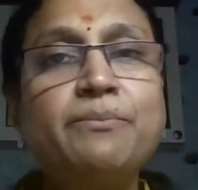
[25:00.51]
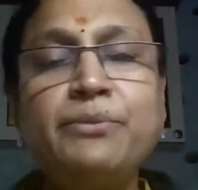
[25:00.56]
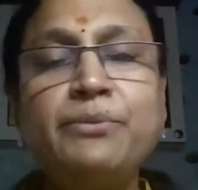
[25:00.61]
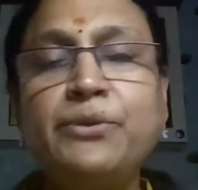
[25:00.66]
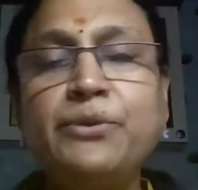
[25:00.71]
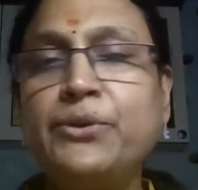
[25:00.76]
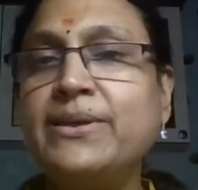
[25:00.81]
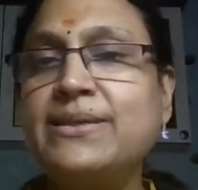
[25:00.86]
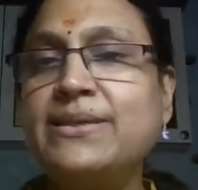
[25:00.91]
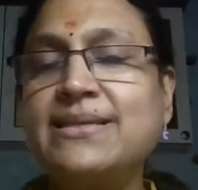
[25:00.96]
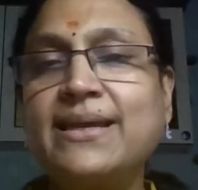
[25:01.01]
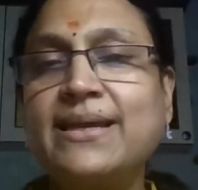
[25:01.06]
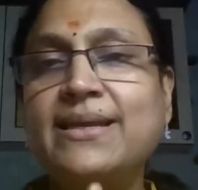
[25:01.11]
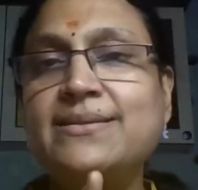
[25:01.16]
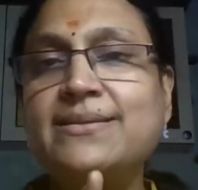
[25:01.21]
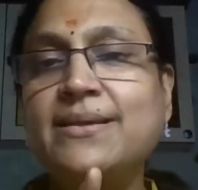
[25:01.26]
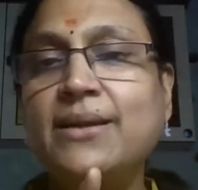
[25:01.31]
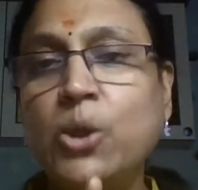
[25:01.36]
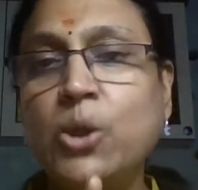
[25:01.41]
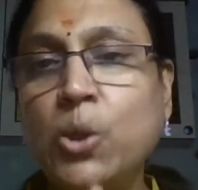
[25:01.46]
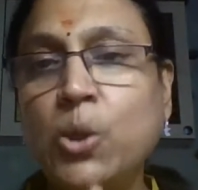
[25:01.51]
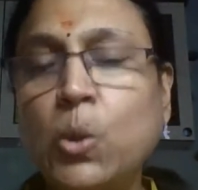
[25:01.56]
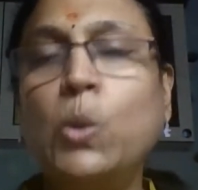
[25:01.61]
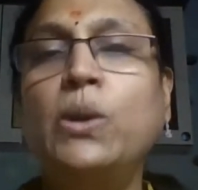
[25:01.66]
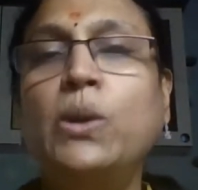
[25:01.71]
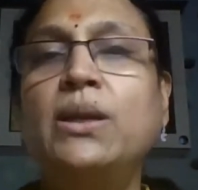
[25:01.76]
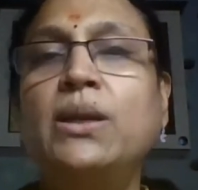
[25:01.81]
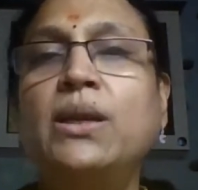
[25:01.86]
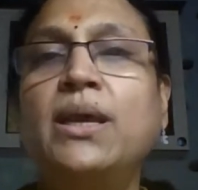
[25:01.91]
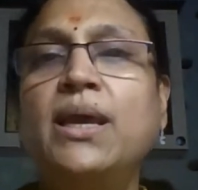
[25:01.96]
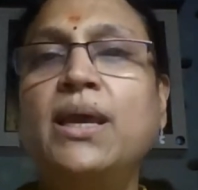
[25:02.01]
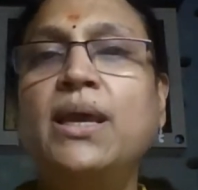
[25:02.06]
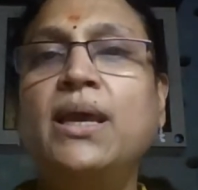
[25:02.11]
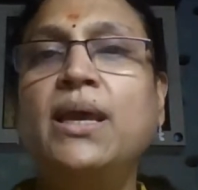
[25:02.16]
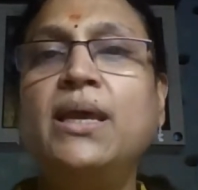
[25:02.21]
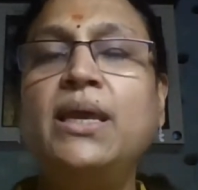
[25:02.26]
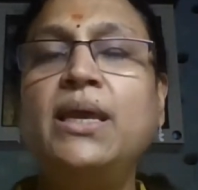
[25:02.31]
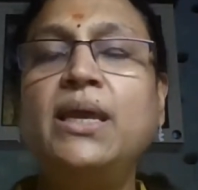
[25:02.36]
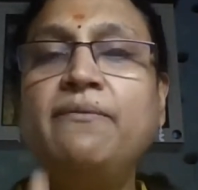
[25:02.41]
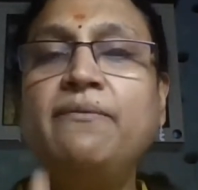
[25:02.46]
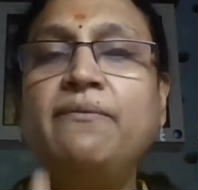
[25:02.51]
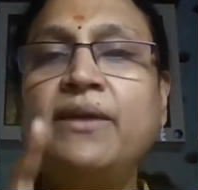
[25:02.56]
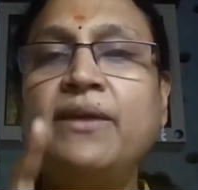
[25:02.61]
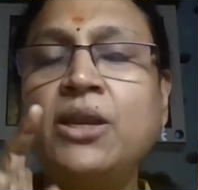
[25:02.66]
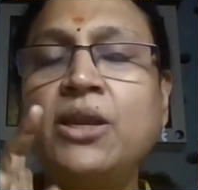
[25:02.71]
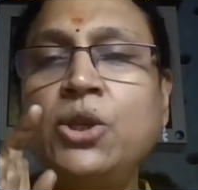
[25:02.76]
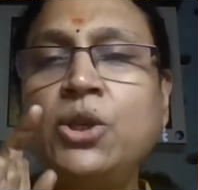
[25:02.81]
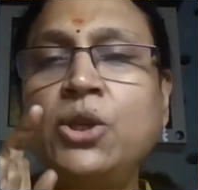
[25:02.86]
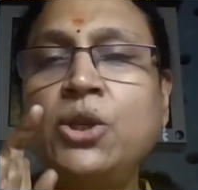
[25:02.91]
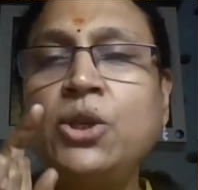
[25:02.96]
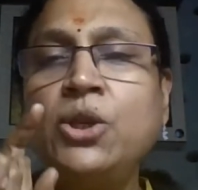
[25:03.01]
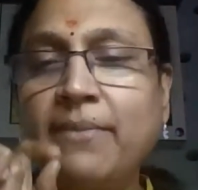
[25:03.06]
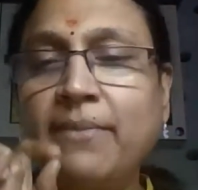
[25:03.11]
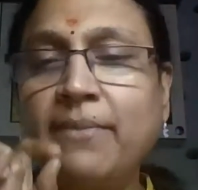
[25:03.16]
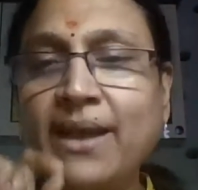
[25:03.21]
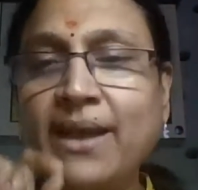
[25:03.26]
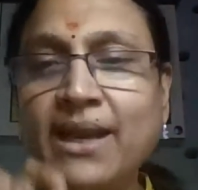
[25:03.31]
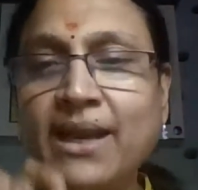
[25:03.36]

computer science alone. even your